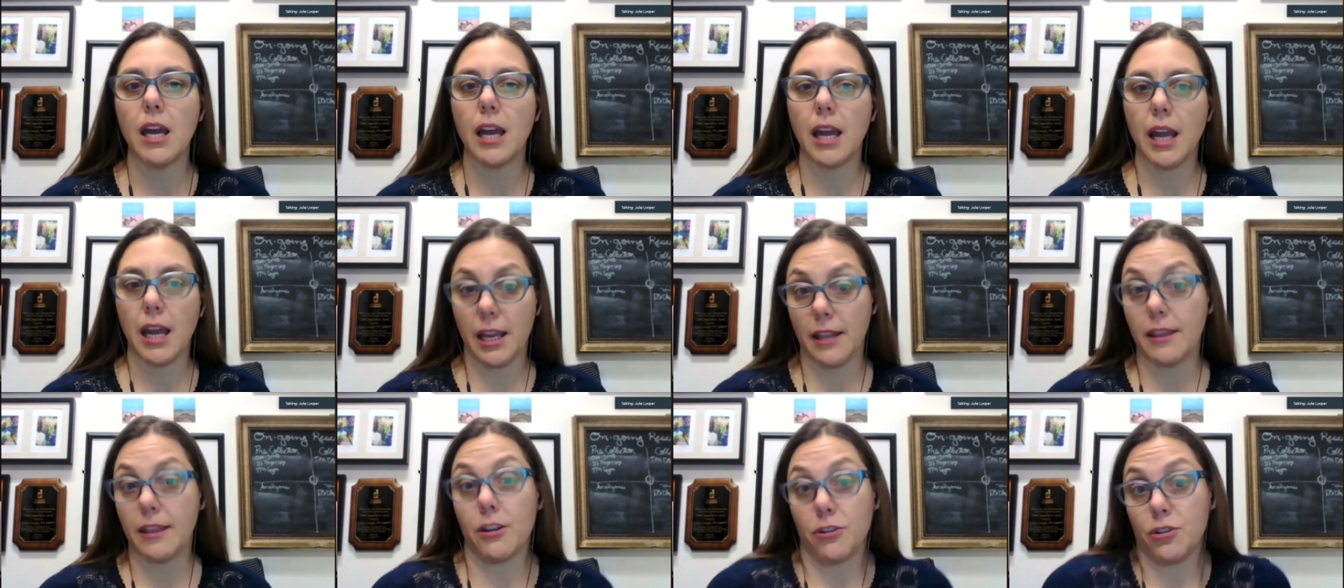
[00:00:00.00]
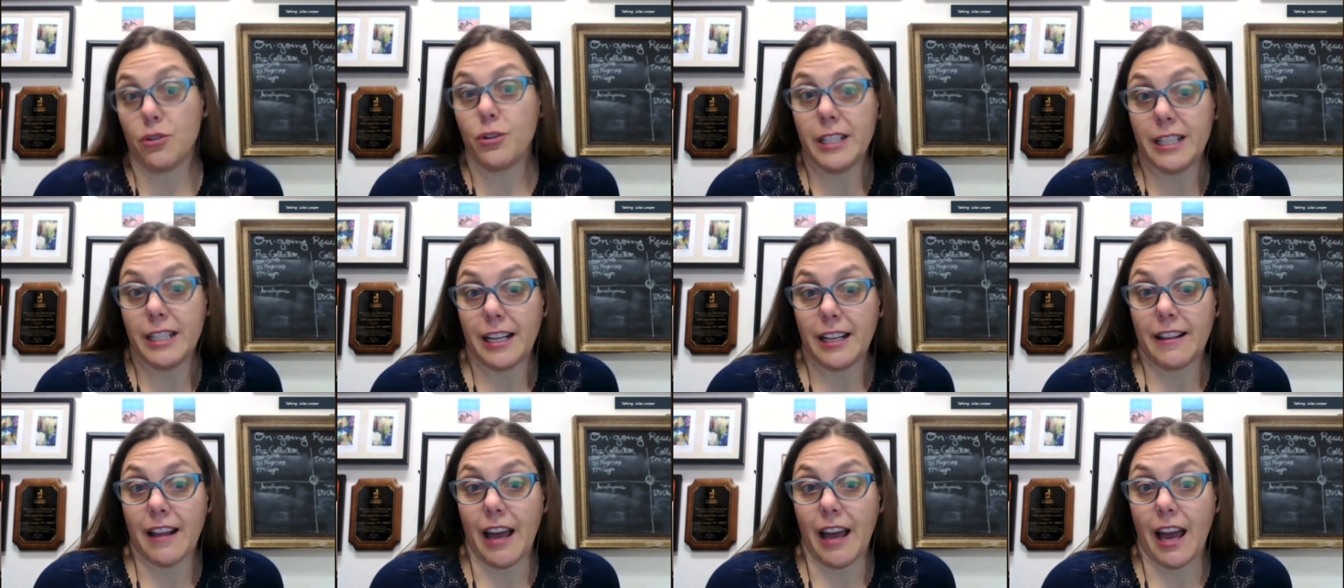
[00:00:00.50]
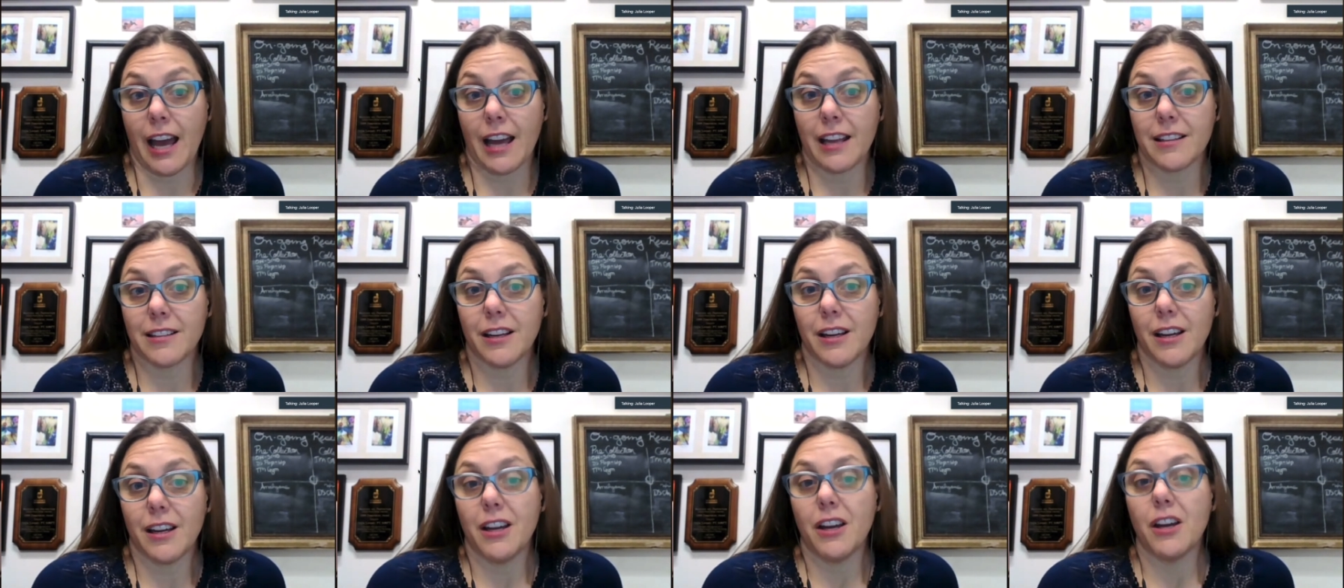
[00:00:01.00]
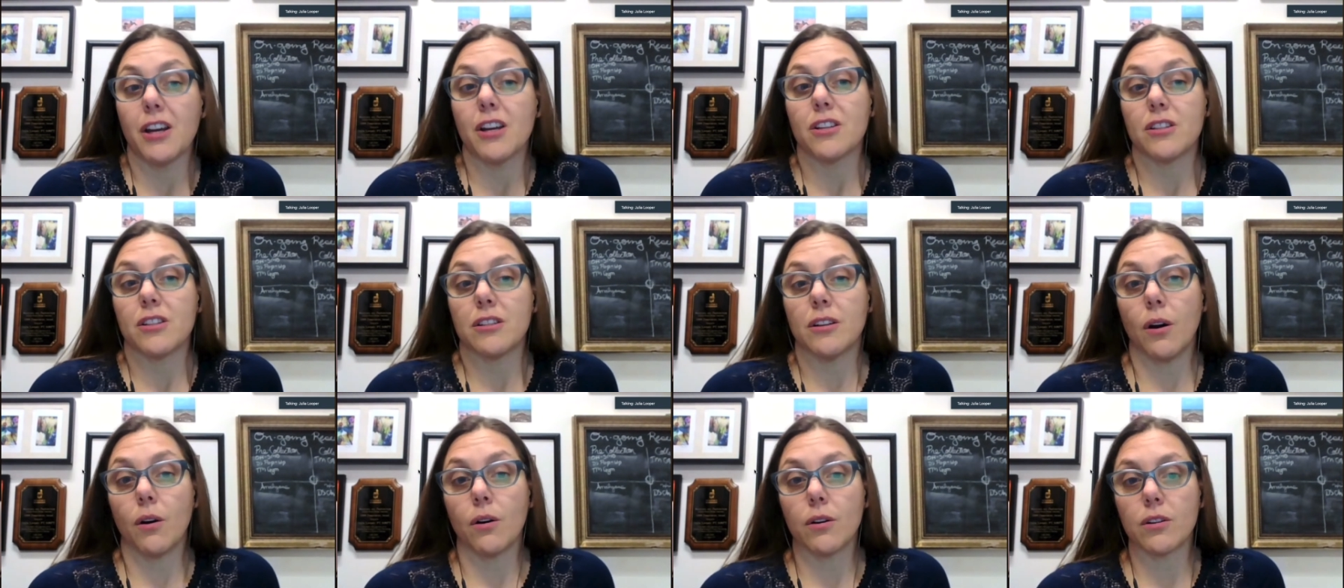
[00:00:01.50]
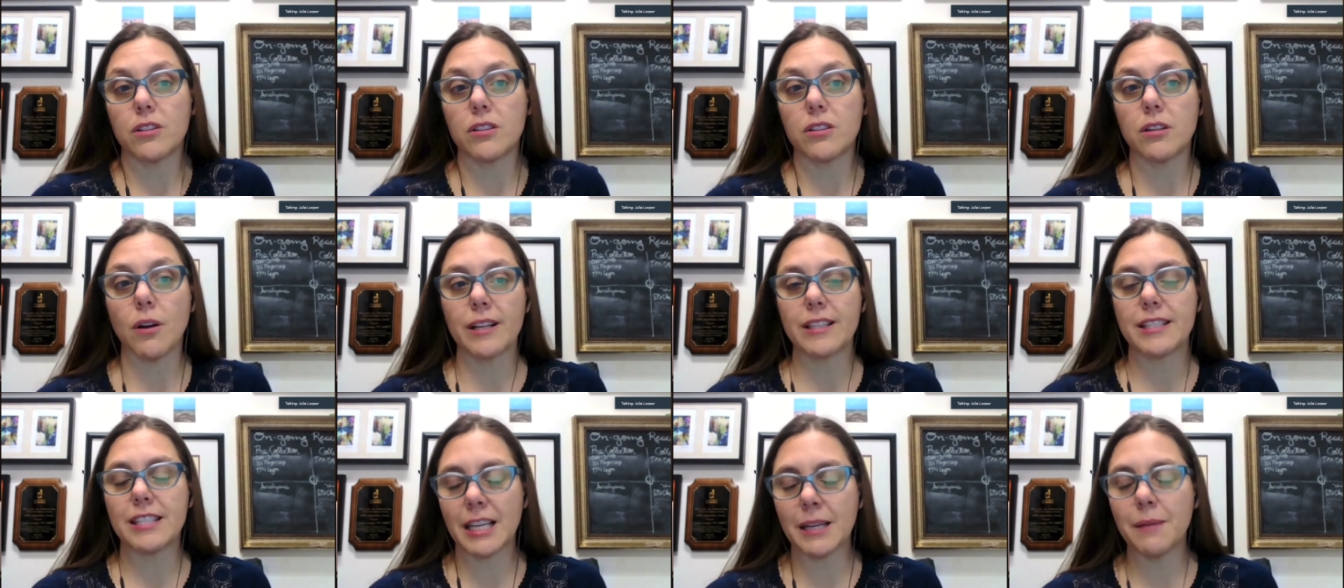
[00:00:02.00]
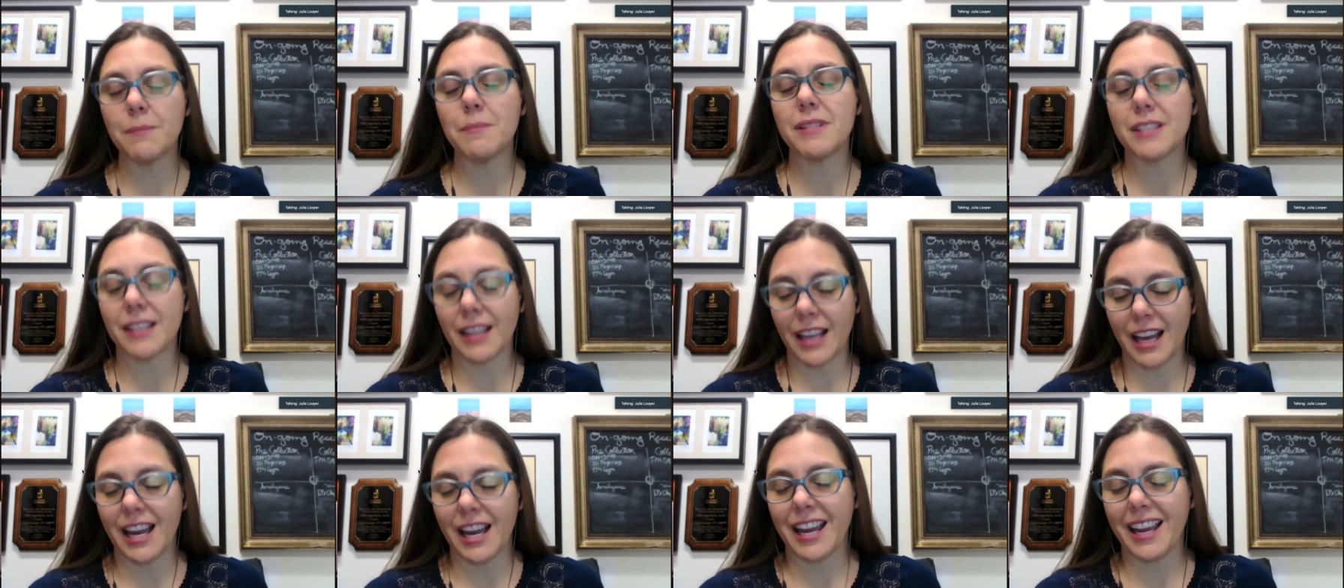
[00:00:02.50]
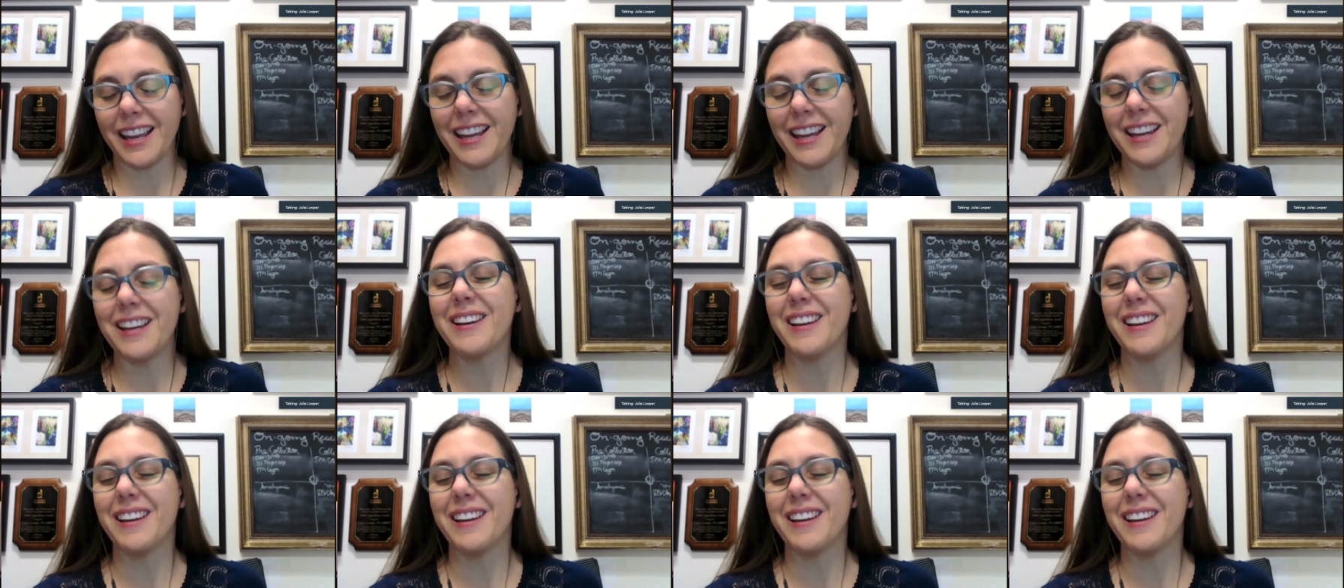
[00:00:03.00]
and they're treating that. So, so it seems like,